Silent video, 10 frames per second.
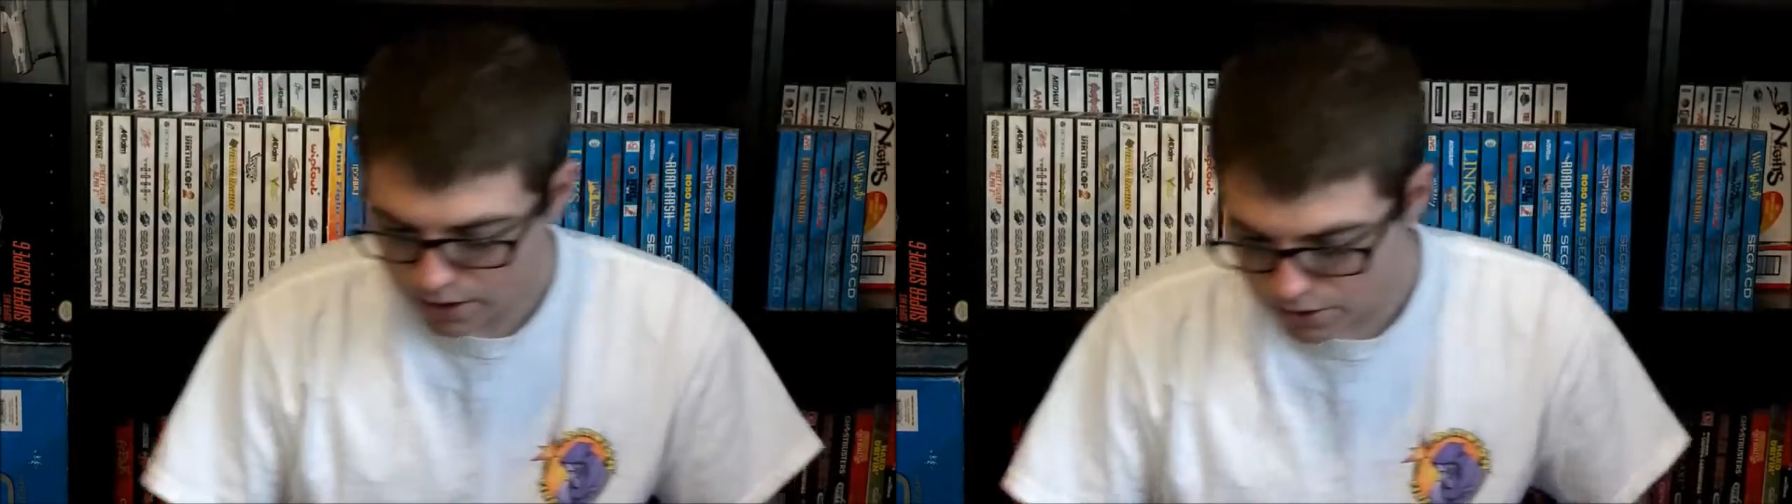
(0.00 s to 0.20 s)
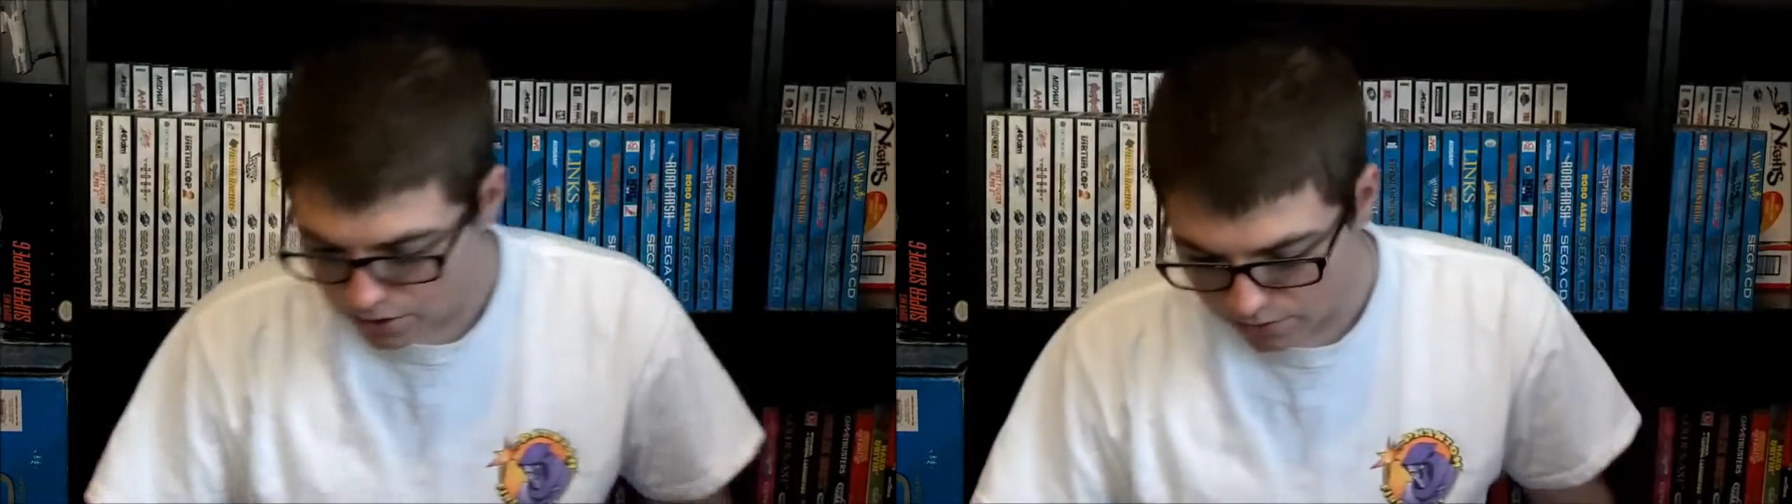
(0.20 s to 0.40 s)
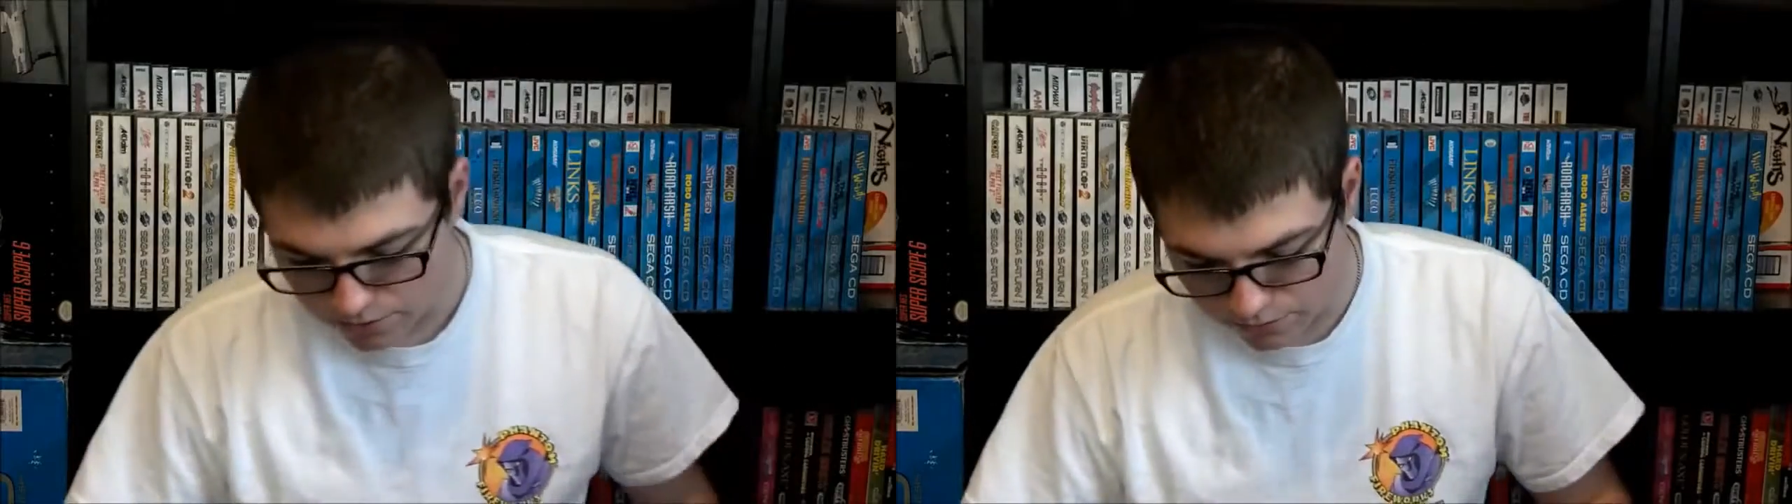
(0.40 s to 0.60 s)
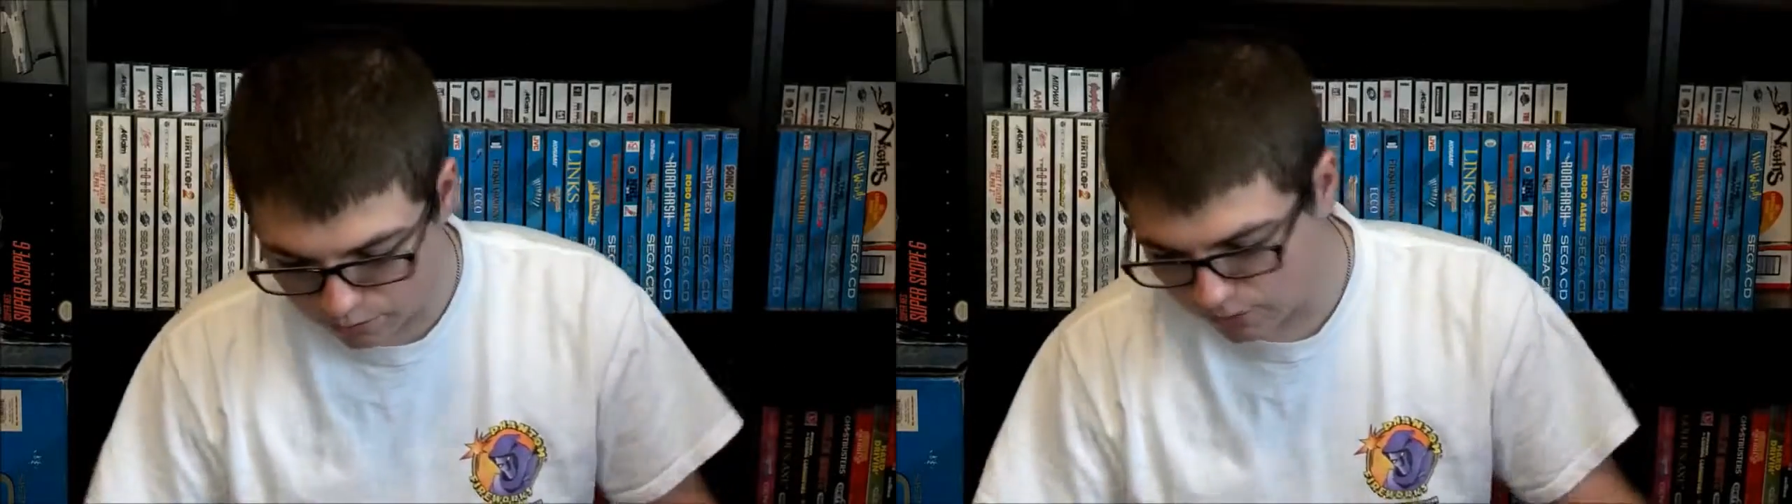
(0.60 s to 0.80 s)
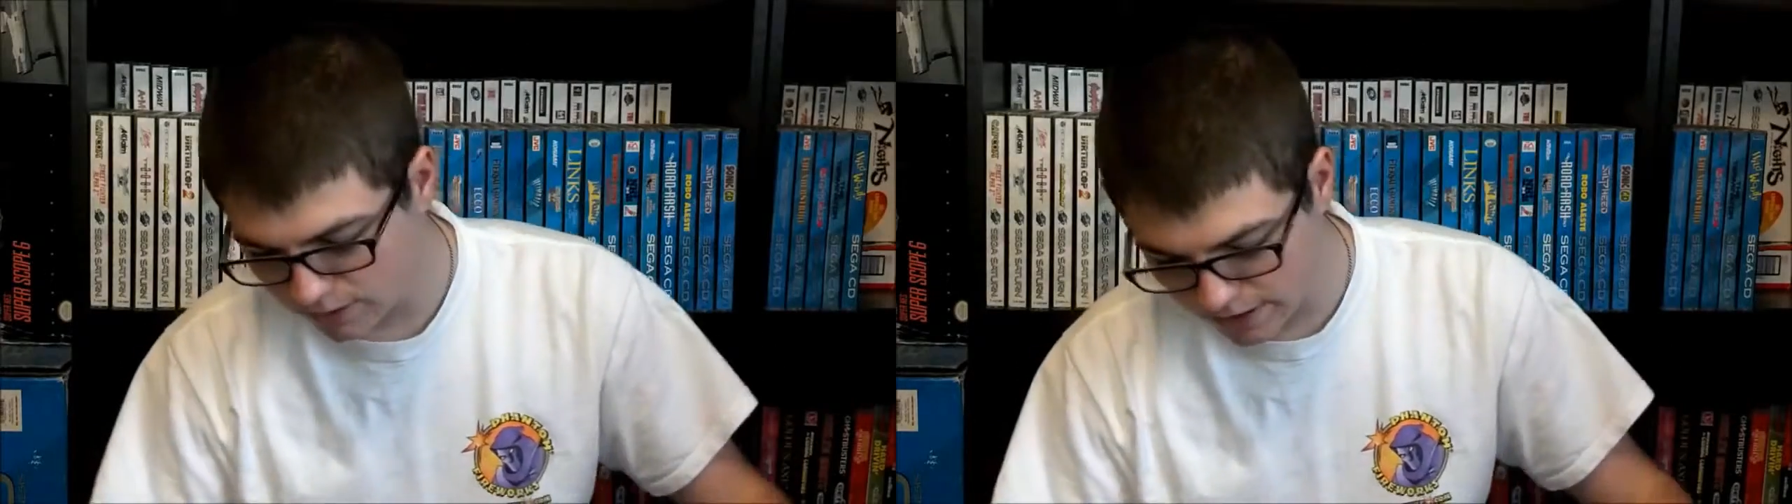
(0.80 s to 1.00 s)
So there's
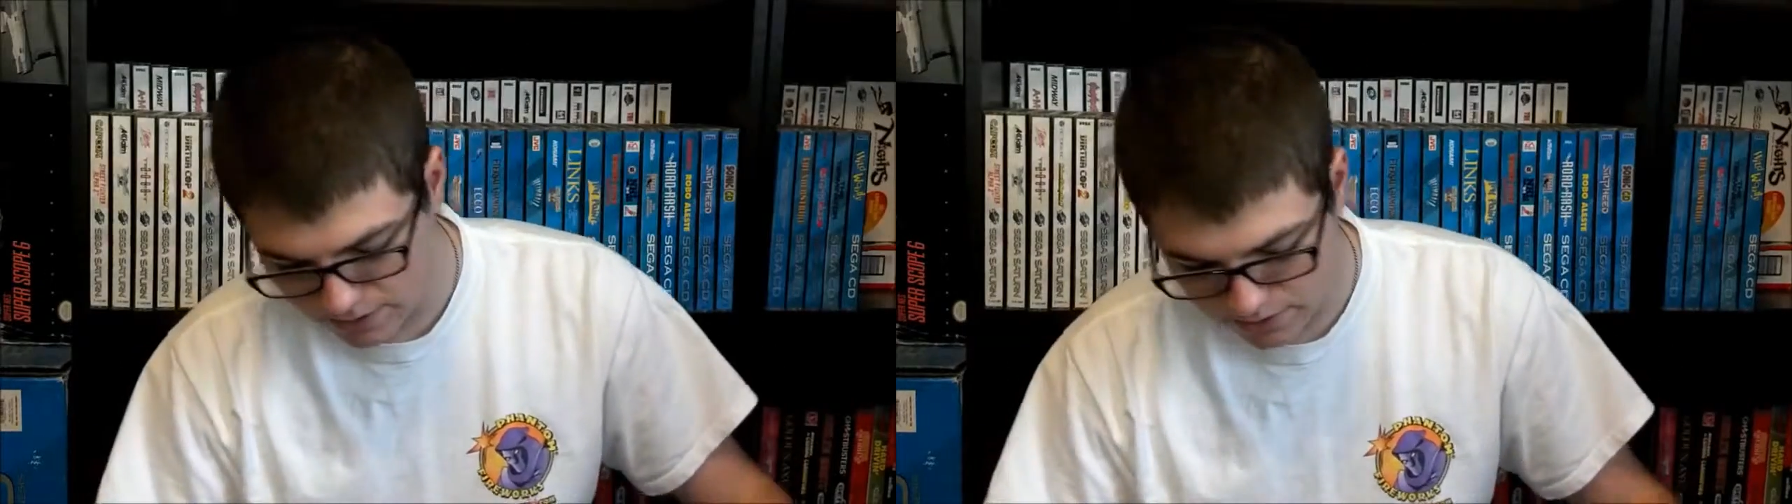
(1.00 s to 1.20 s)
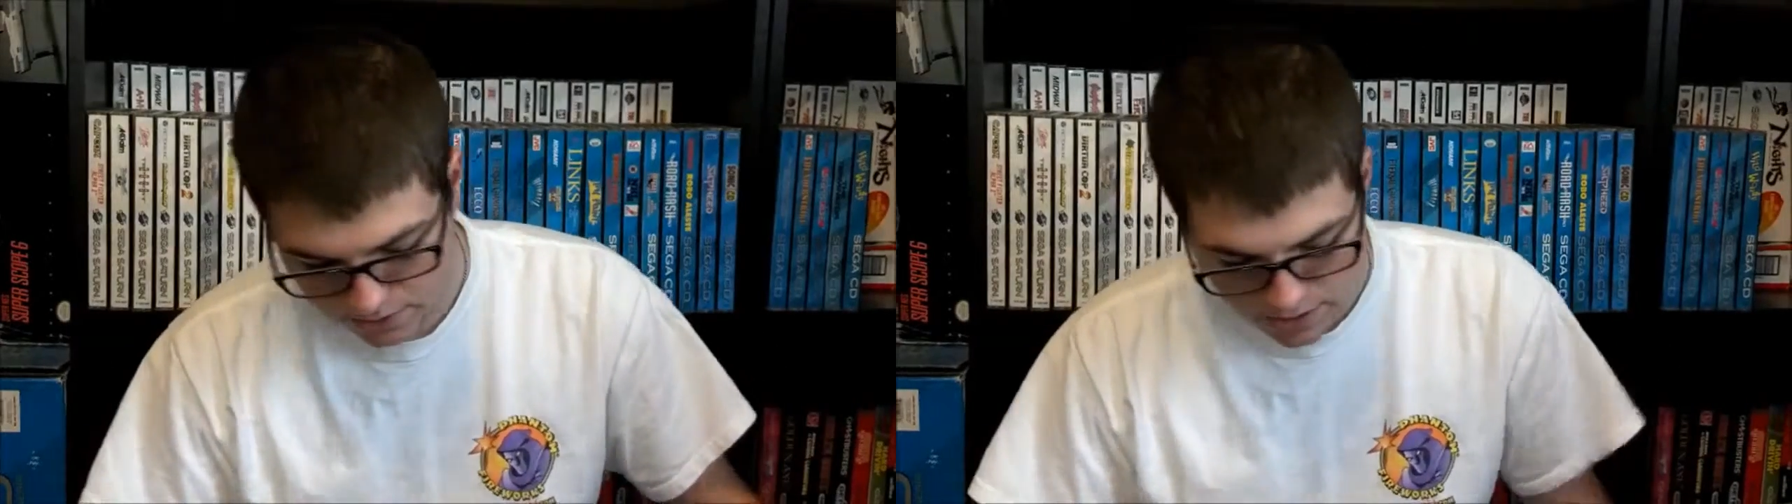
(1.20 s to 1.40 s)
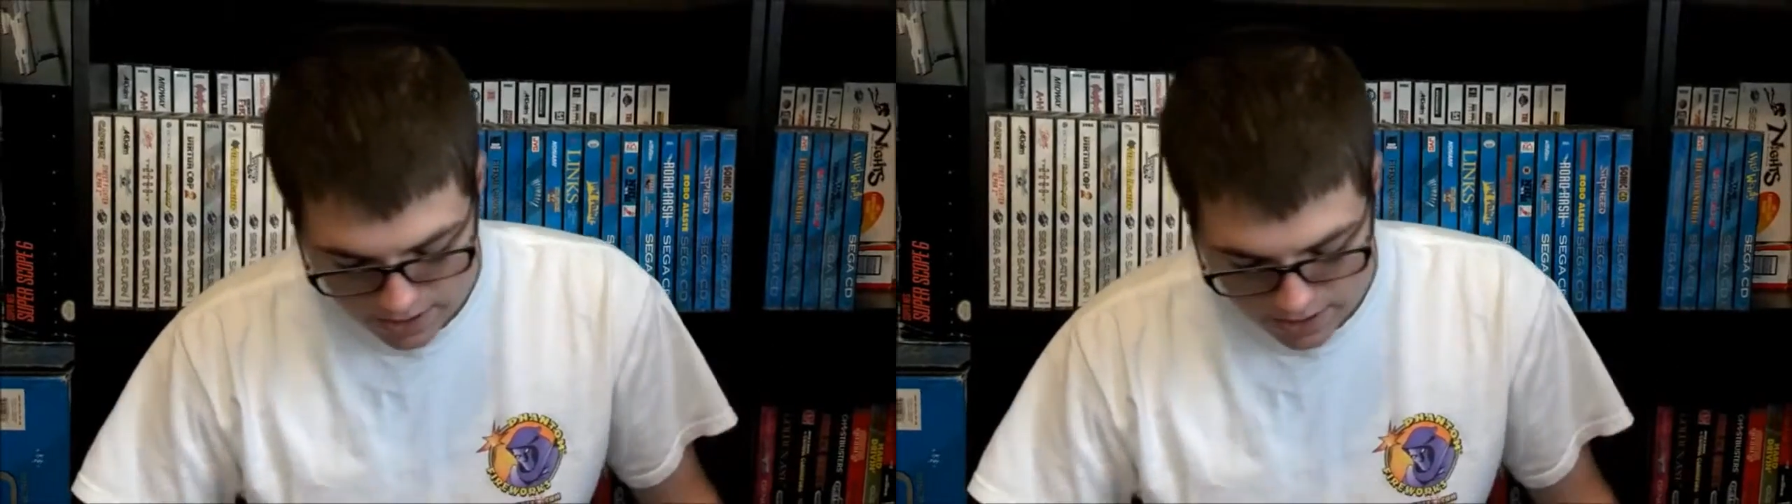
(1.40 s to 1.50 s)
4 lists,